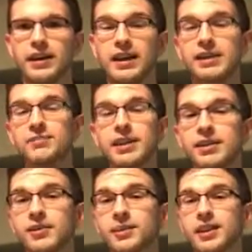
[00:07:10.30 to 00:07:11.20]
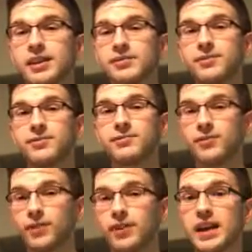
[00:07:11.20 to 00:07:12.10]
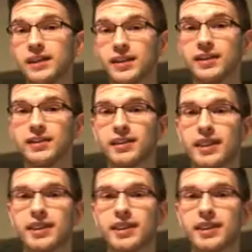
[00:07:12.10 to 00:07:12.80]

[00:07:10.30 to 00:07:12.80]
It can be in their body for that long